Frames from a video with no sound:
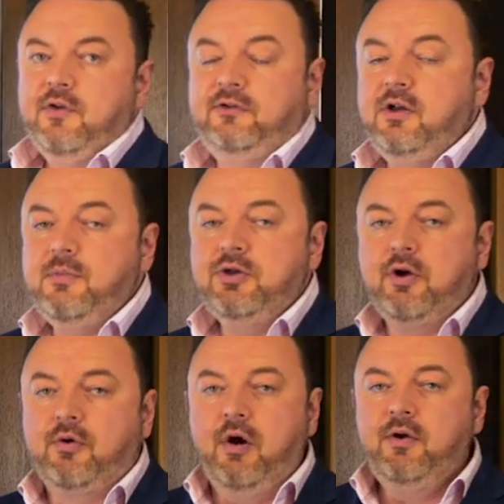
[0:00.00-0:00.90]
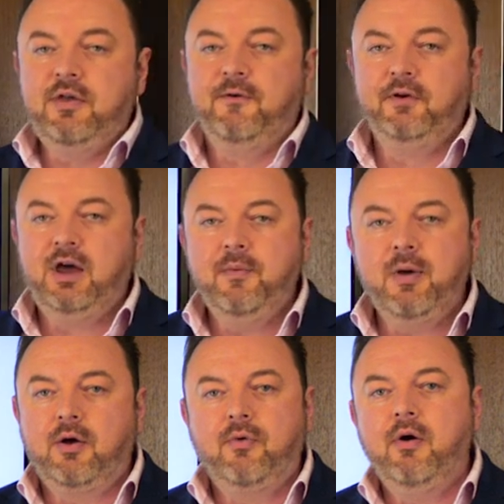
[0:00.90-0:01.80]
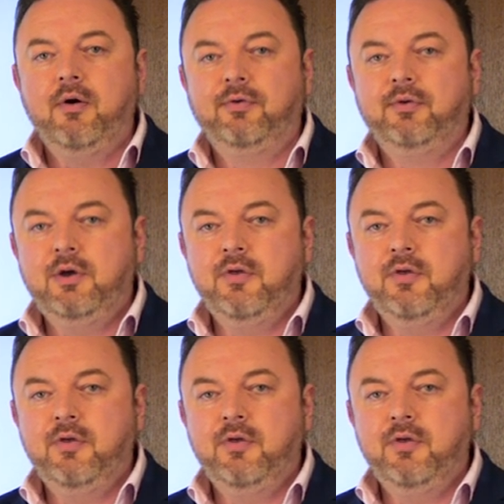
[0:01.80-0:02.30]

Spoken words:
There's going to be no growth there. Forget about growth,